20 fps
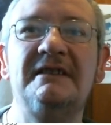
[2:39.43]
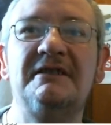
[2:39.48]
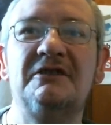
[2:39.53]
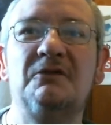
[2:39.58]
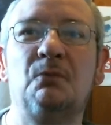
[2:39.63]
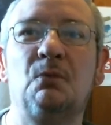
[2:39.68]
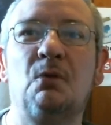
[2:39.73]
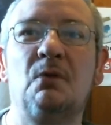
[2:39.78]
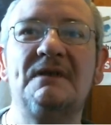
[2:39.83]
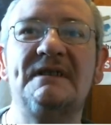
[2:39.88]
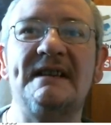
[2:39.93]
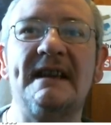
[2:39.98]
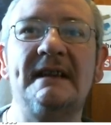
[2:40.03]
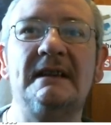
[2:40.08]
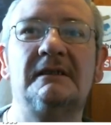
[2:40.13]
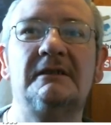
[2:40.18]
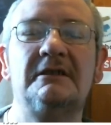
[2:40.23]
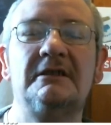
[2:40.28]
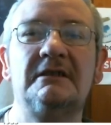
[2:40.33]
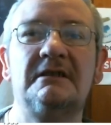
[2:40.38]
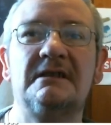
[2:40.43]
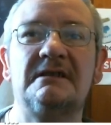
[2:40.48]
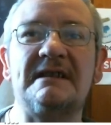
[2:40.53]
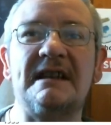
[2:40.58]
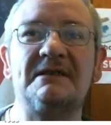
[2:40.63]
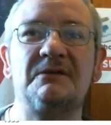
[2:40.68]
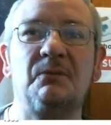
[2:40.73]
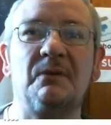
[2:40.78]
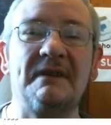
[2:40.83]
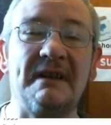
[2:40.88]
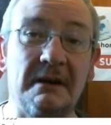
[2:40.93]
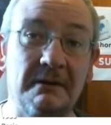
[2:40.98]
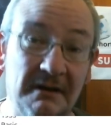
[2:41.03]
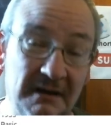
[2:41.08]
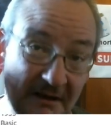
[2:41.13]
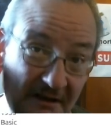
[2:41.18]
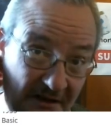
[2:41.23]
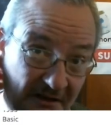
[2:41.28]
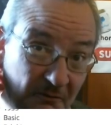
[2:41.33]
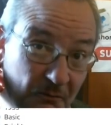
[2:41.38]
towards England, because that's where they
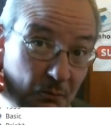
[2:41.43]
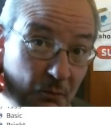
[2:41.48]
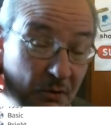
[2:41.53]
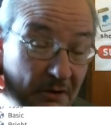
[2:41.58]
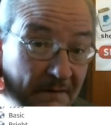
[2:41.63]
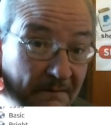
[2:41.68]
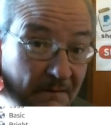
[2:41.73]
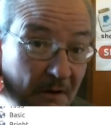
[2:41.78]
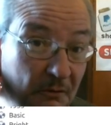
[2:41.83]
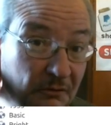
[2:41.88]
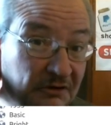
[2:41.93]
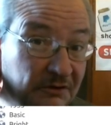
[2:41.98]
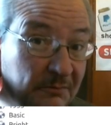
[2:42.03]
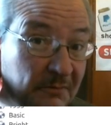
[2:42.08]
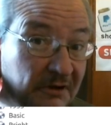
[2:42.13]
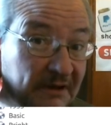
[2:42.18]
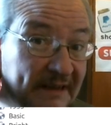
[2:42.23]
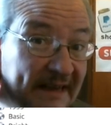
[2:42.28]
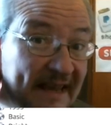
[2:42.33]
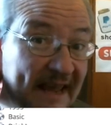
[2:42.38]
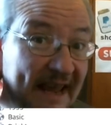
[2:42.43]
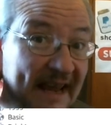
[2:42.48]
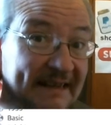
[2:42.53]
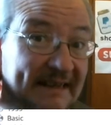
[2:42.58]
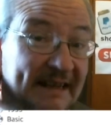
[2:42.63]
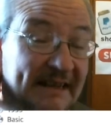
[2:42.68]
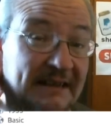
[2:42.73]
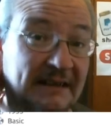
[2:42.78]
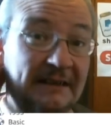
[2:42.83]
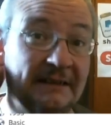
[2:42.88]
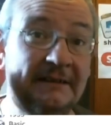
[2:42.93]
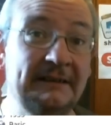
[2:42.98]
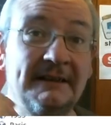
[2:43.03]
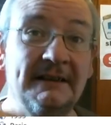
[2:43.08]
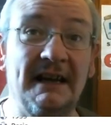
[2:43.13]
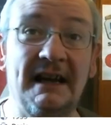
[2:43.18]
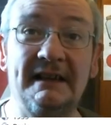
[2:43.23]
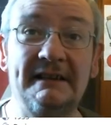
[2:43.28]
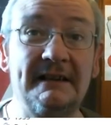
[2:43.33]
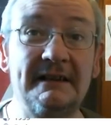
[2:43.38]
would have ultimately headed.
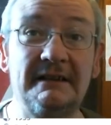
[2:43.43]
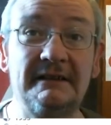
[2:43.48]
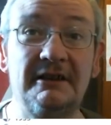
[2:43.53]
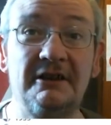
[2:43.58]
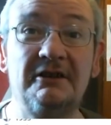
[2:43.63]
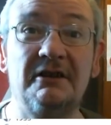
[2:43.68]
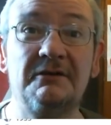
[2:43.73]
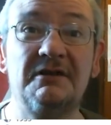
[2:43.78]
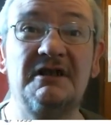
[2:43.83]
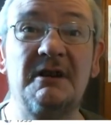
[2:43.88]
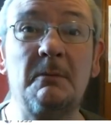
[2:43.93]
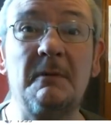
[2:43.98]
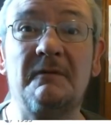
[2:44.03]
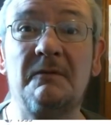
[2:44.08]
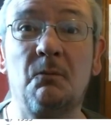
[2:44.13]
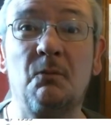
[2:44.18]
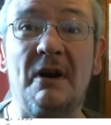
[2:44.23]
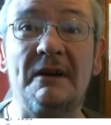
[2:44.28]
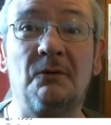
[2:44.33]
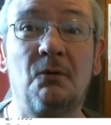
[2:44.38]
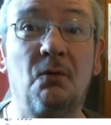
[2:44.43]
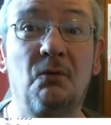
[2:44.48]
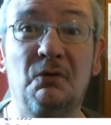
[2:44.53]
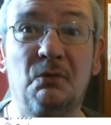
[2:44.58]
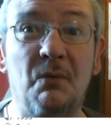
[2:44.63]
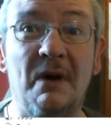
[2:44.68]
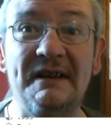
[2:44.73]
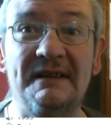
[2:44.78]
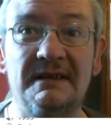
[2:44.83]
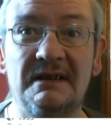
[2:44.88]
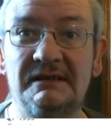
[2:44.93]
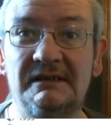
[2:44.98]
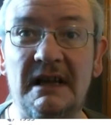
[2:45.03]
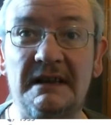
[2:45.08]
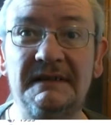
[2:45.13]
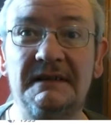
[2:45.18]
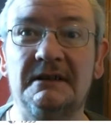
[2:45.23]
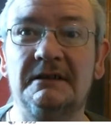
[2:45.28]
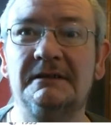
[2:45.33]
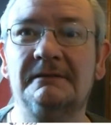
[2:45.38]
And they, you know, some of them went all the way to
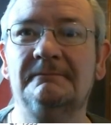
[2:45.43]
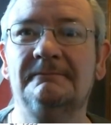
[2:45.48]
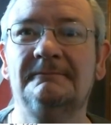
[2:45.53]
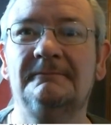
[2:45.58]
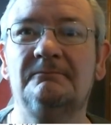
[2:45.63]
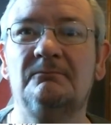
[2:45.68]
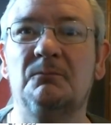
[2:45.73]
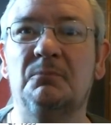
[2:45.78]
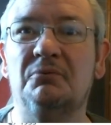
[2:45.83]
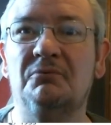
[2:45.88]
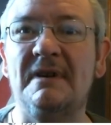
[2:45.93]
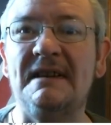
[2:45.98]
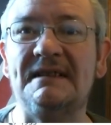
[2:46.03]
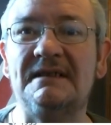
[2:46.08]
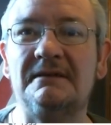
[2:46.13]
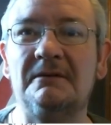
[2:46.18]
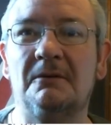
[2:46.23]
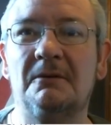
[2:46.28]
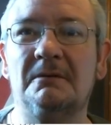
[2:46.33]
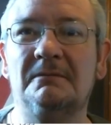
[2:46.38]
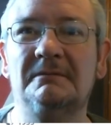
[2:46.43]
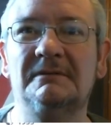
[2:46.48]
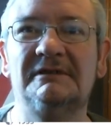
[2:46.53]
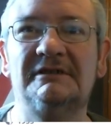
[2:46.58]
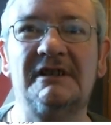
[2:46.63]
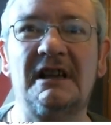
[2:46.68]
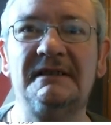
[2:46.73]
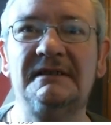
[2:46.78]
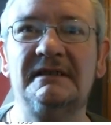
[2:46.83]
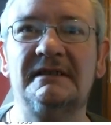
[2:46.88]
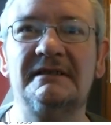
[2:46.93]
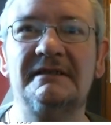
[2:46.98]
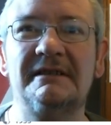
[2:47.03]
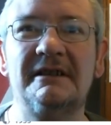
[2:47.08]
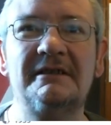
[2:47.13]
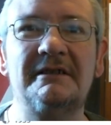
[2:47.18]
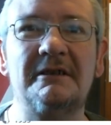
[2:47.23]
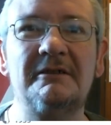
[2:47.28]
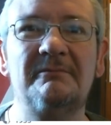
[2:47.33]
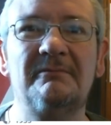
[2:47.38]
London, Bristol, London,
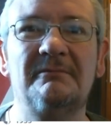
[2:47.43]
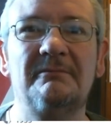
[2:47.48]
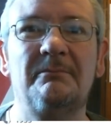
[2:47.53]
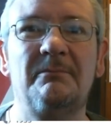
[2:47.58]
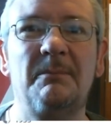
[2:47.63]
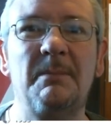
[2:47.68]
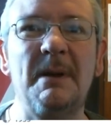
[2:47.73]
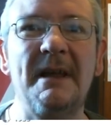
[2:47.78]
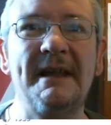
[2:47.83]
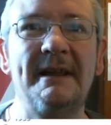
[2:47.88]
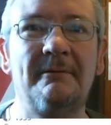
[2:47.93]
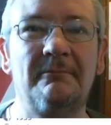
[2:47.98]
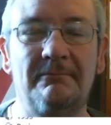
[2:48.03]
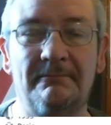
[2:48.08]
you know, big